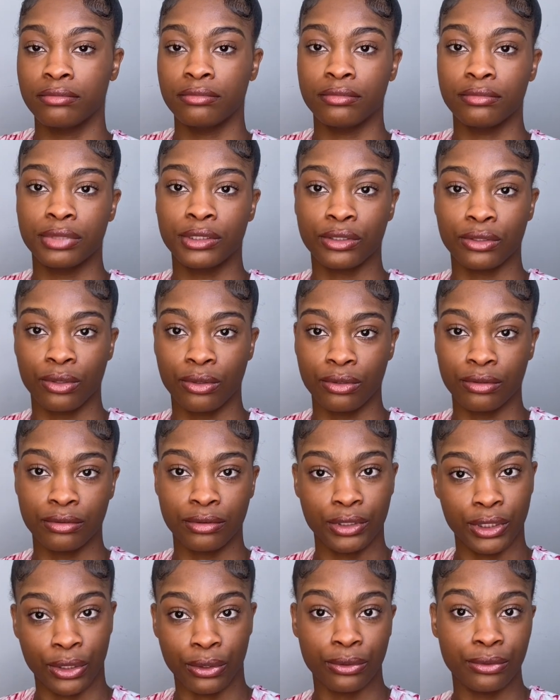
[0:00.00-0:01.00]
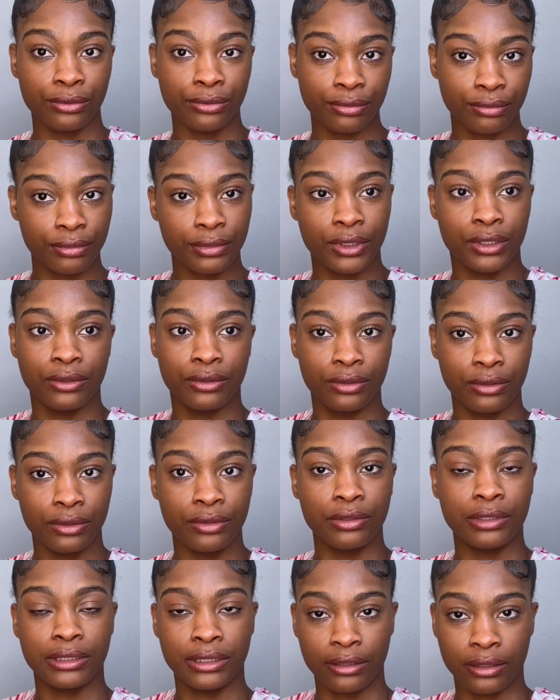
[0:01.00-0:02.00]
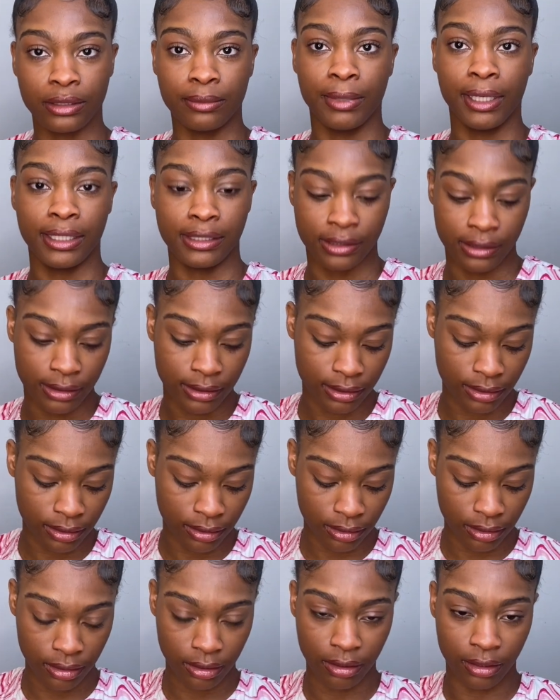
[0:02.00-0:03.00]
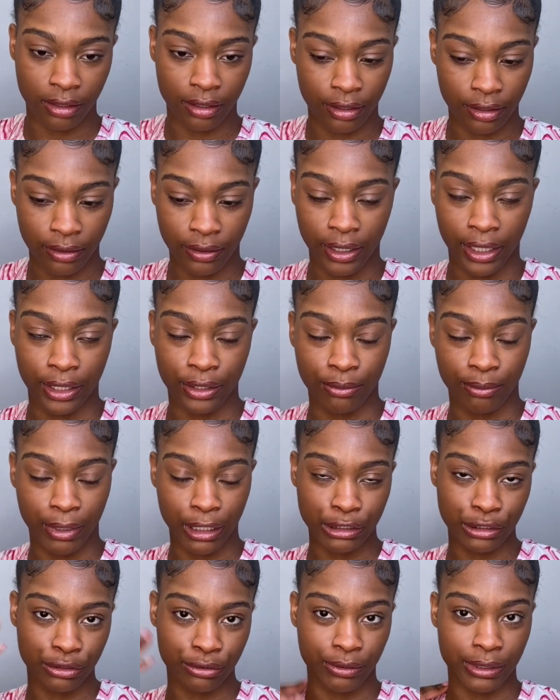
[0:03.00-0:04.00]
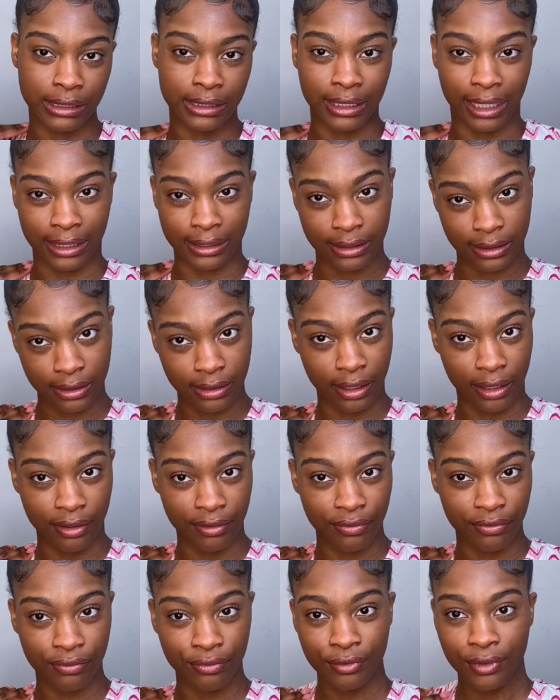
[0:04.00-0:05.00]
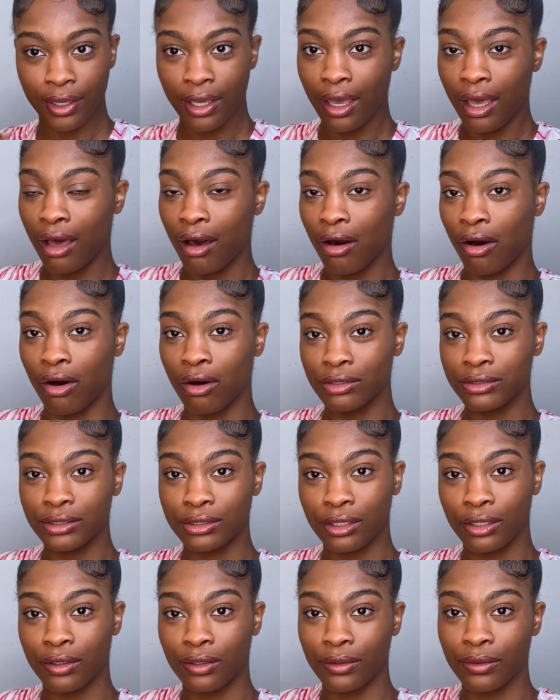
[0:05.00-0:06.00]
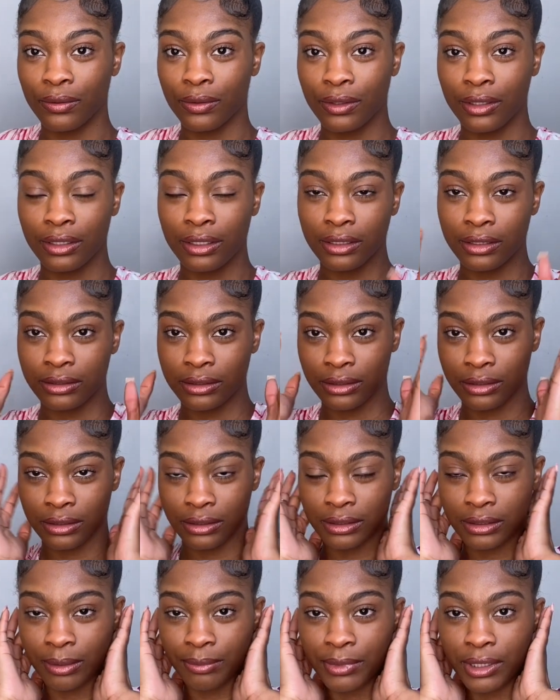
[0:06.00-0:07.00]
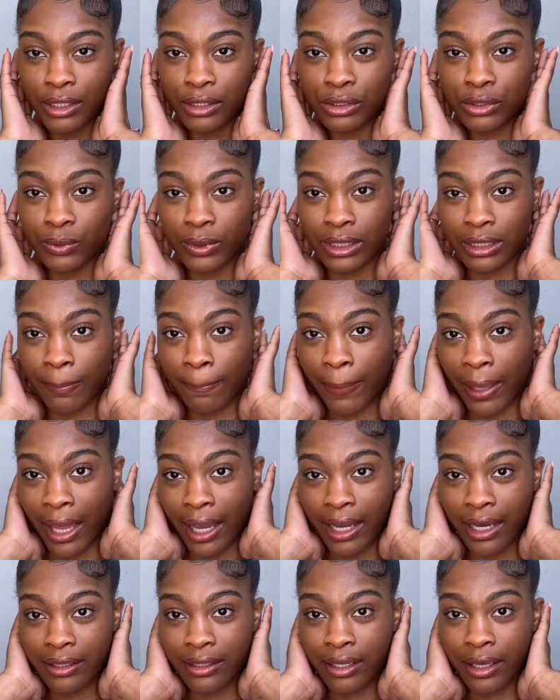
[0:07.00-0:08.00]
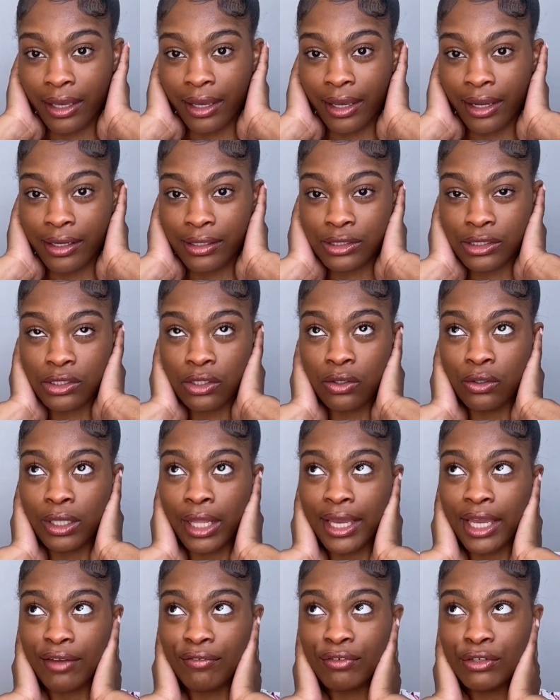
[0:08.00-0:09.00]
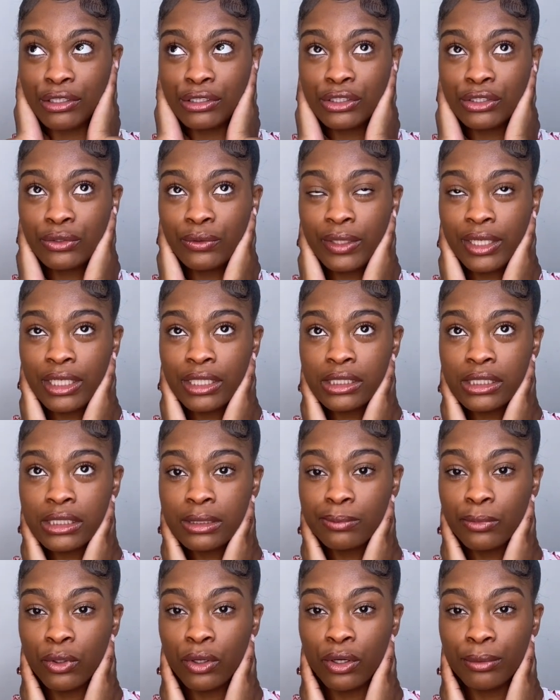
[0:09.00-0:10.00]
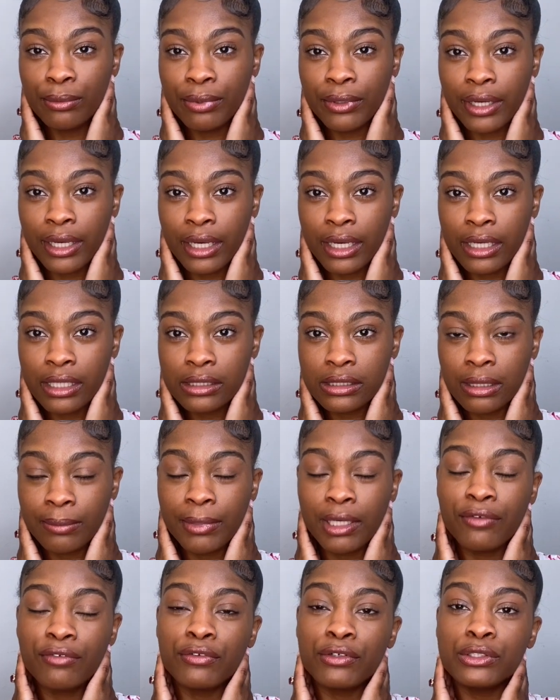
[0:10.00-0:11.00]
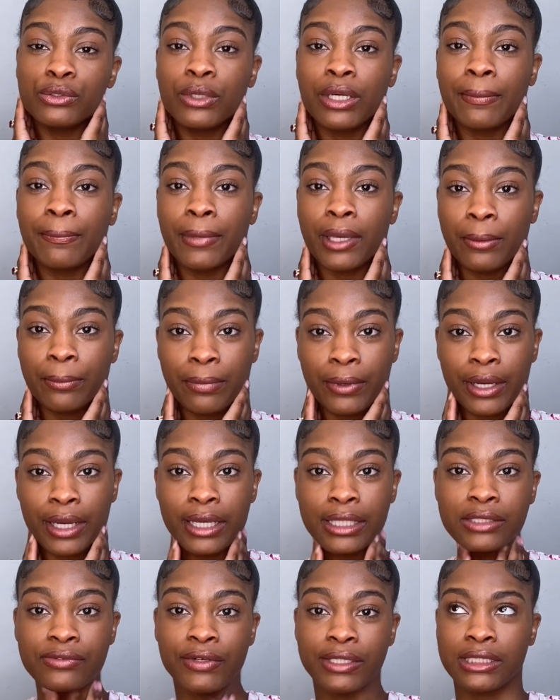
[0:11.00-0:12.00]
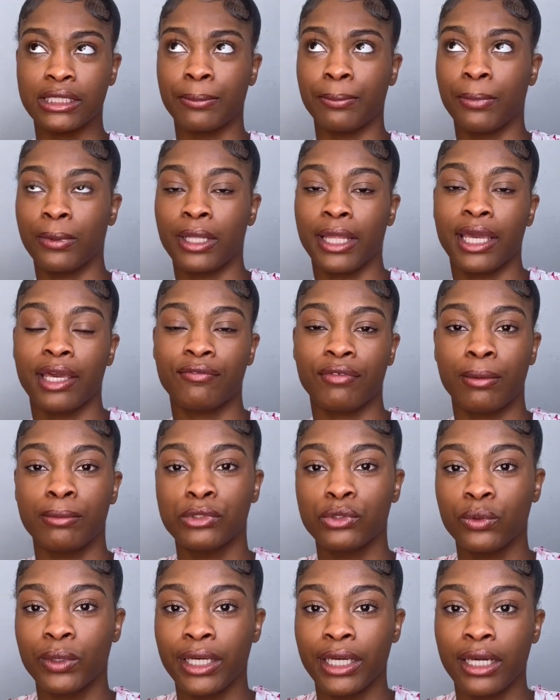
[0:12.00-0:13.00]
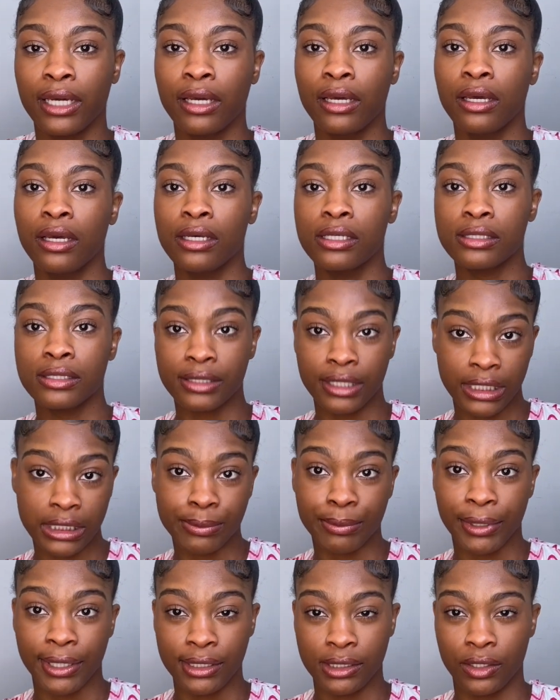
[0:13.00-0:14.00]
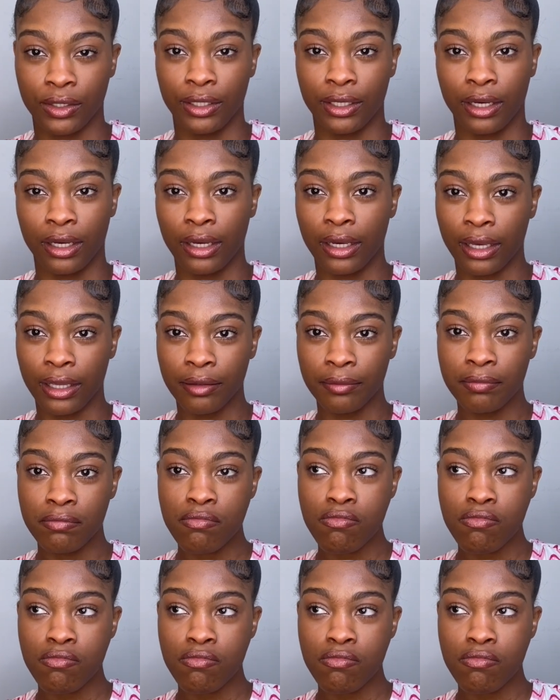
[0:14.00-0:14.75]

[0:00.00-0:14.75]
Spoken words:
So, you know, you seal them ends, girl, and you make sure it's not stiff. Also, something to do with the back of the hair. So like if you're doing small braids, if you're doing big braids, for example, like if I'm doing 6 braids in your head,